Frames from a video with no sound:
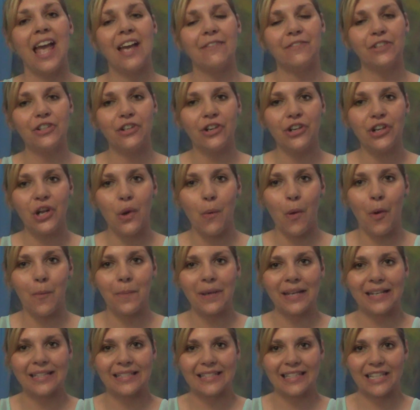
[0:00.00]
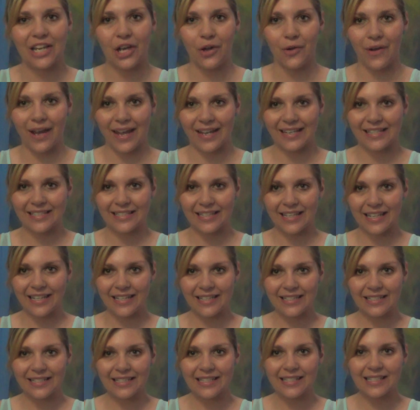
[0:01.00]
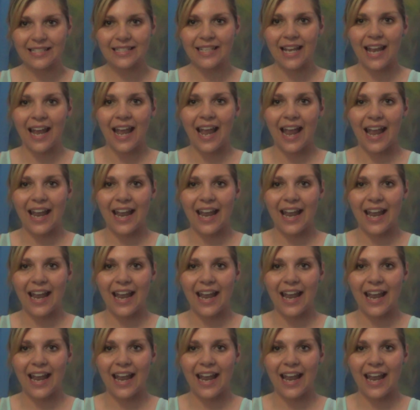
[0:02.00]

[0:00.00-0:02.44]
If you don't know what PCOS is,